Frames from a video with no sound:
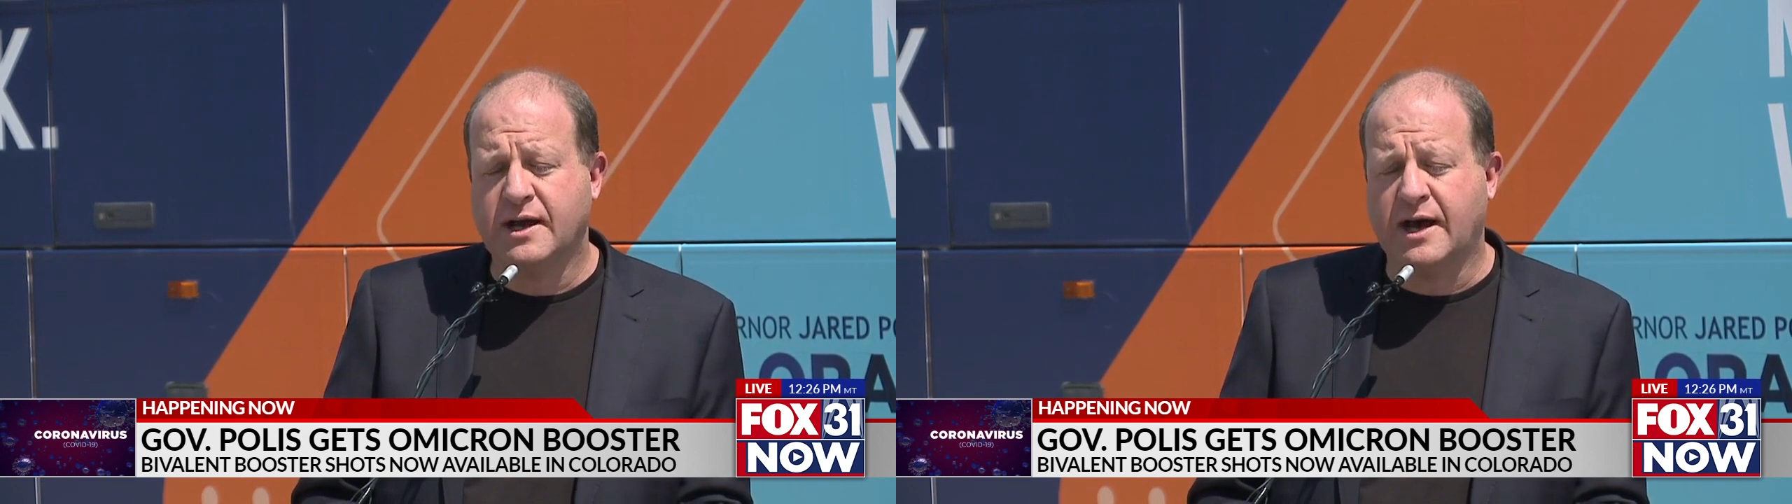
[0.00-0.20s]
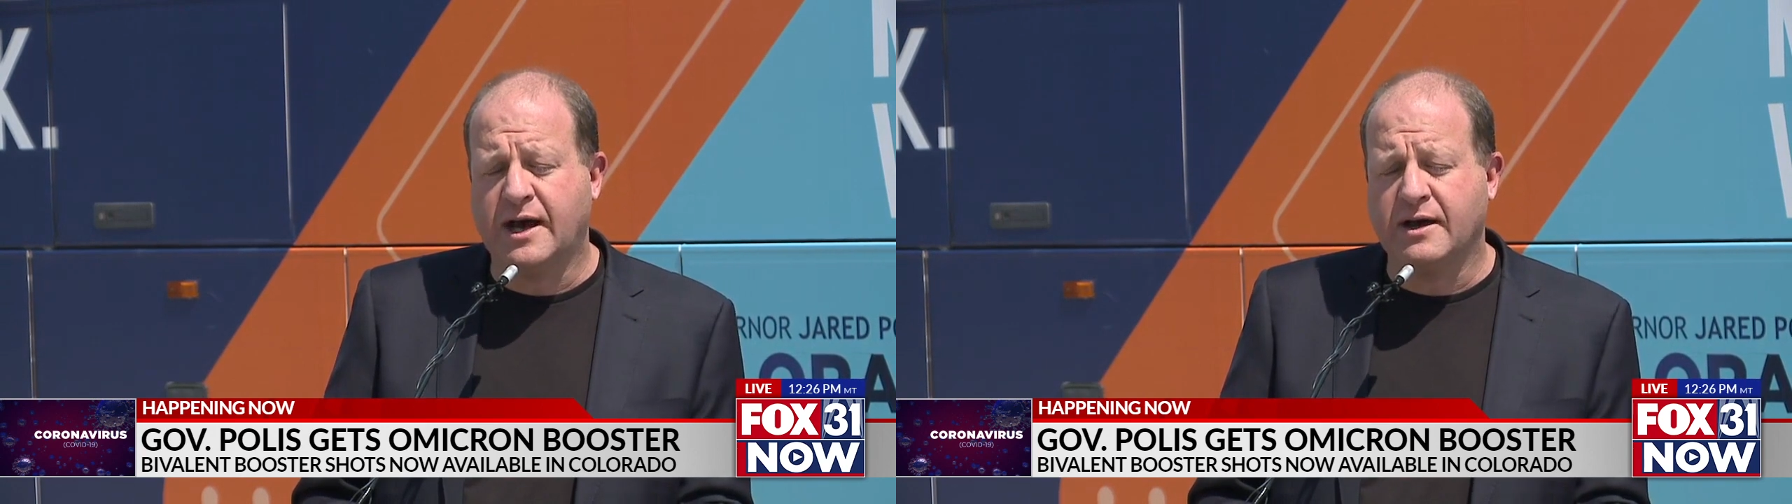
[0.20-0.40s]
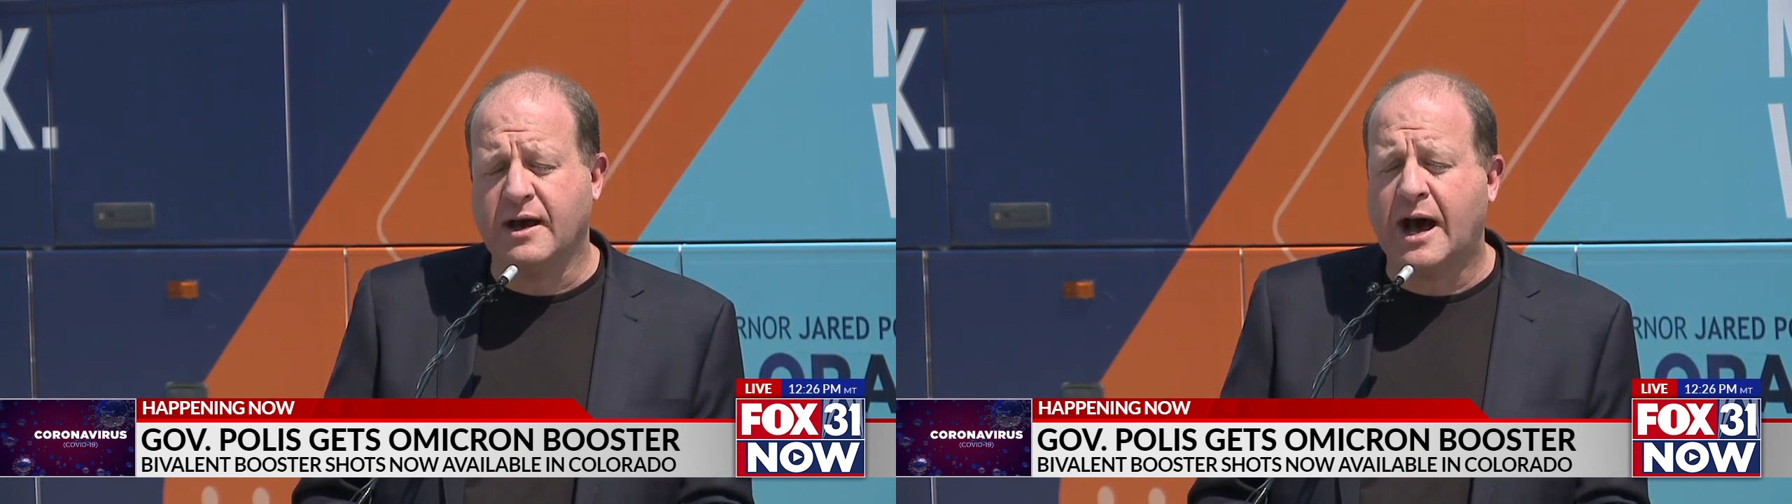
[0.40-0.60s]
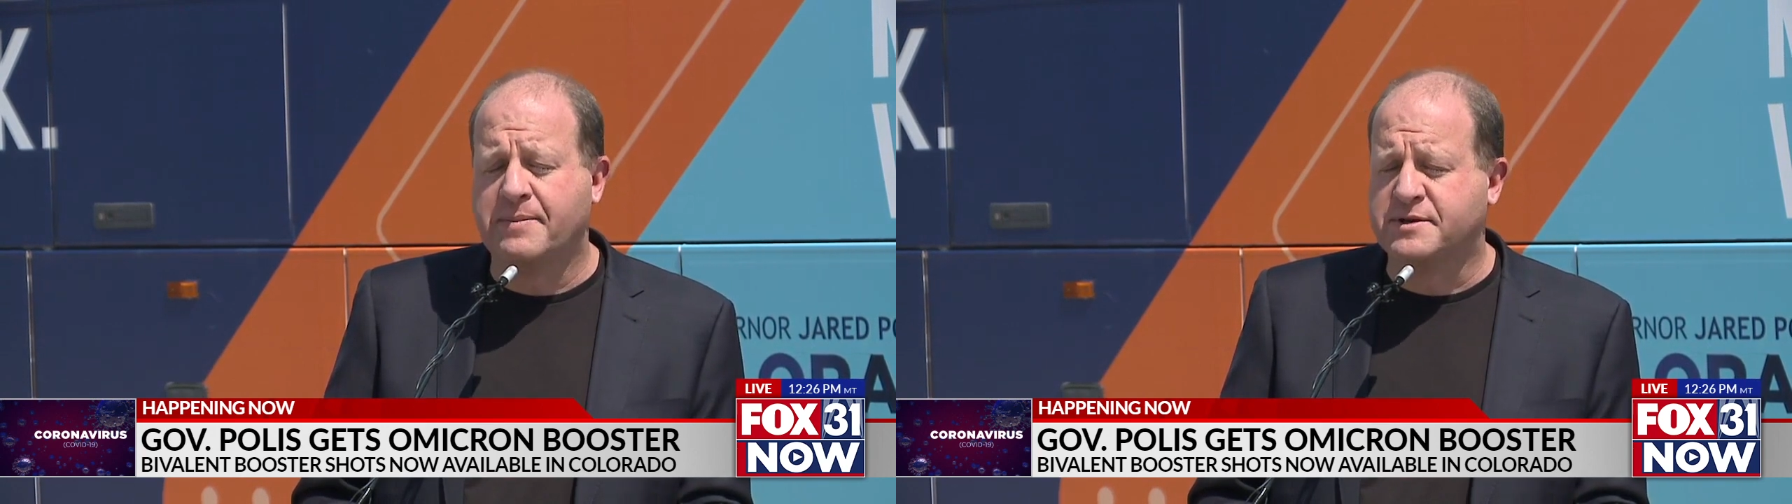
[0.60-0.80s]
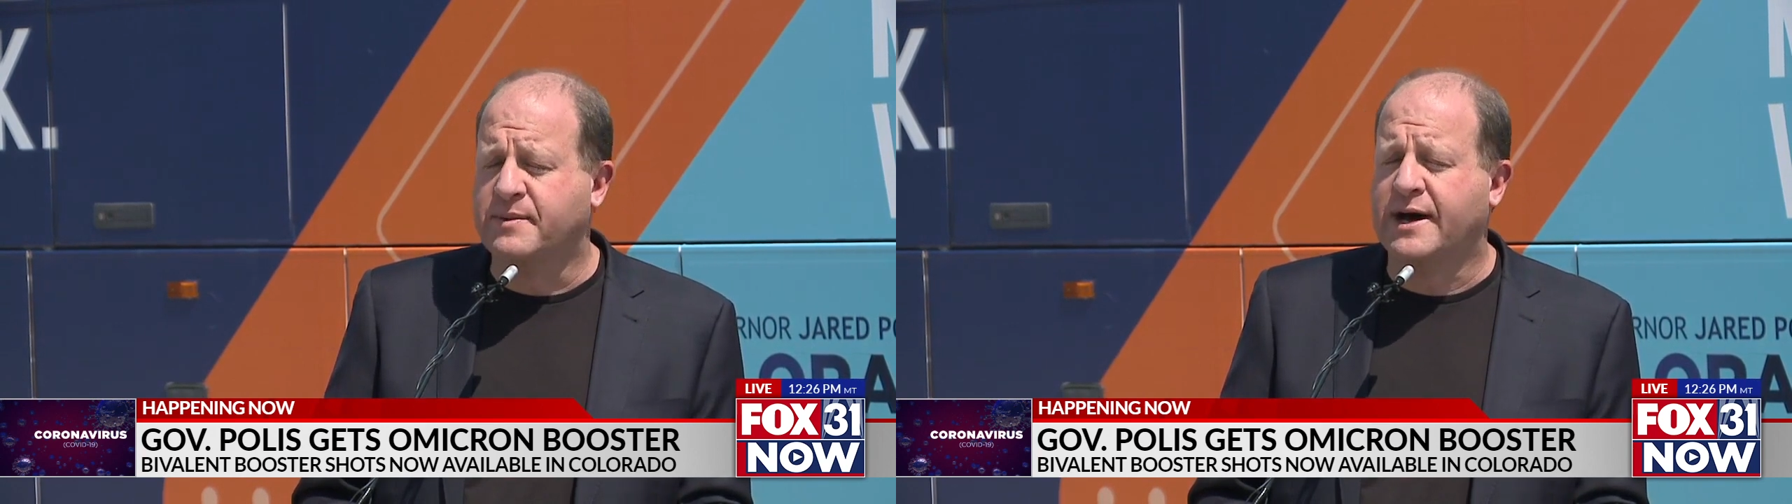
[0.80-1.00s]

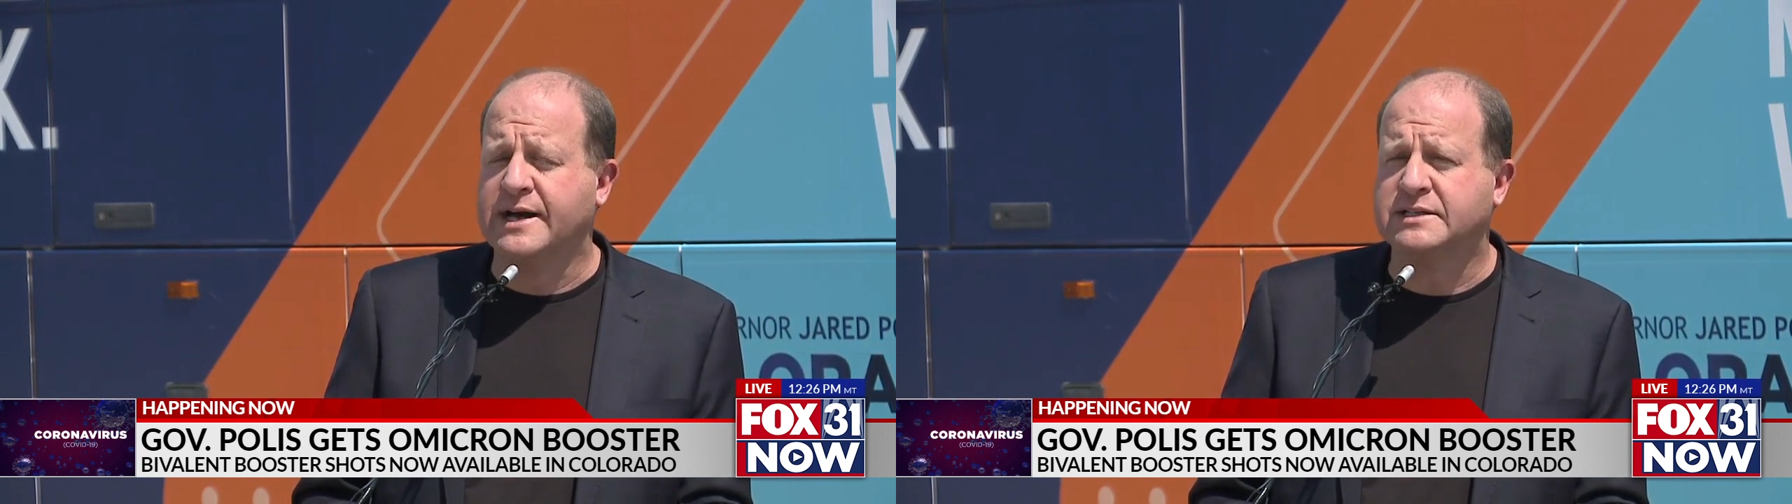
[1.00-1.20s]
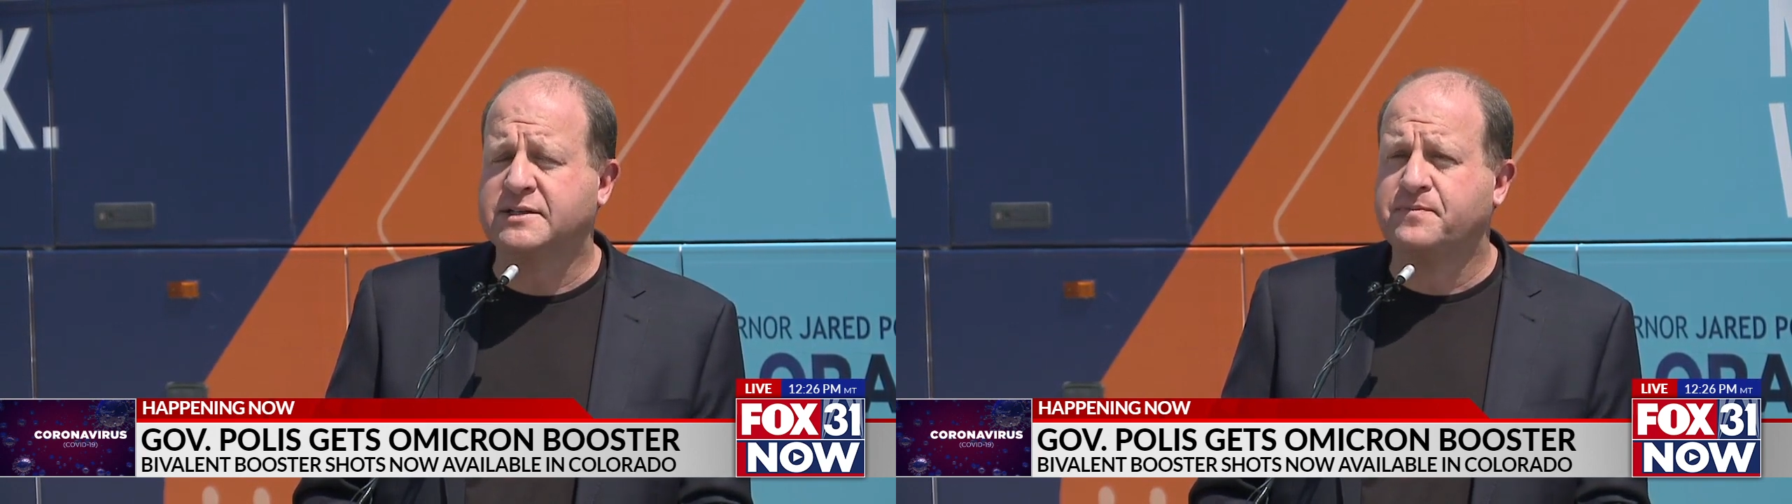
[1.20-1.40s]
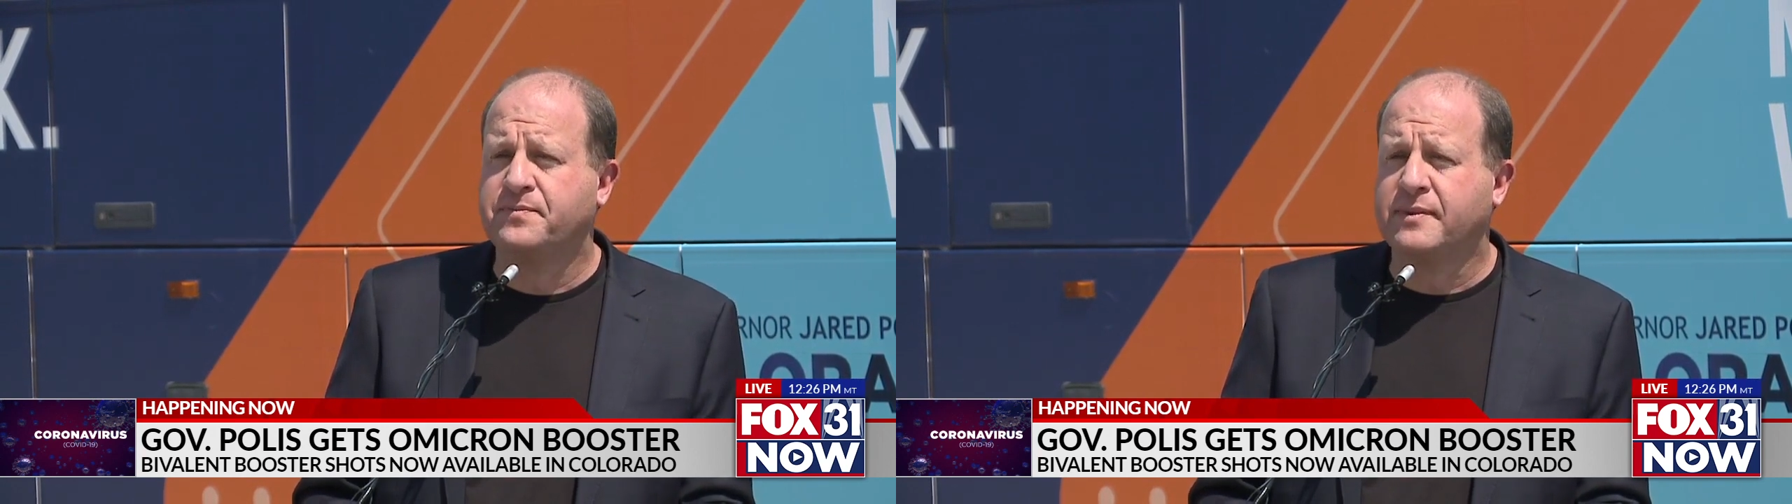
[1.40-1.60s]
optimized